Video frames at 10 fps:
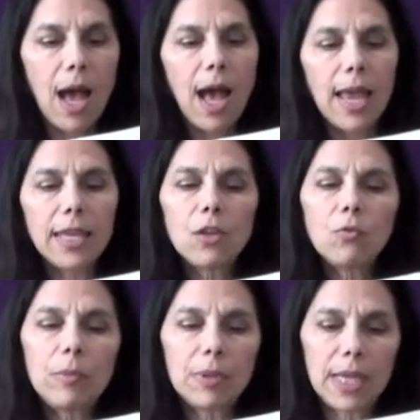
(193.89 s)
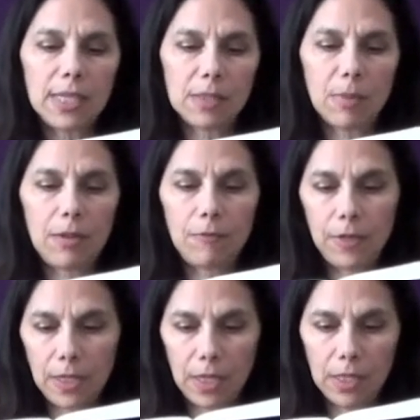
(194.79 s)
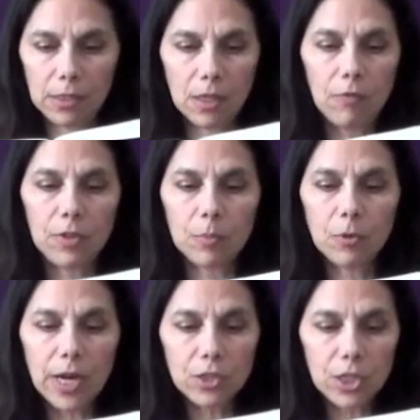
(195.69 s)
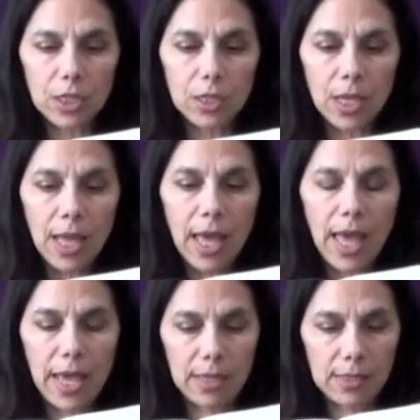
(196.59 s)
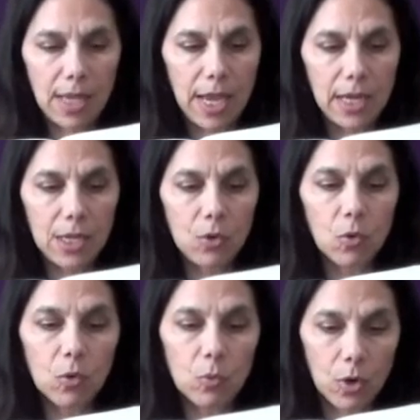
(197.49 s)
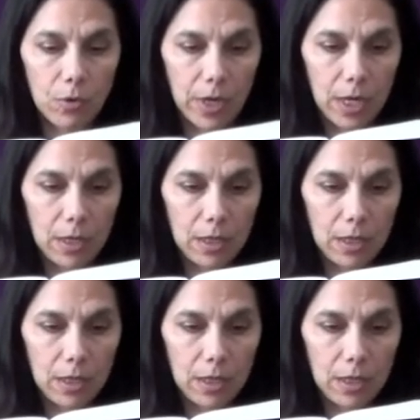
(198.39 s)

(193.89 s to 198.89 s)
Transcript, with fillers: I can replace my feelings of depression, anxiety, or worry,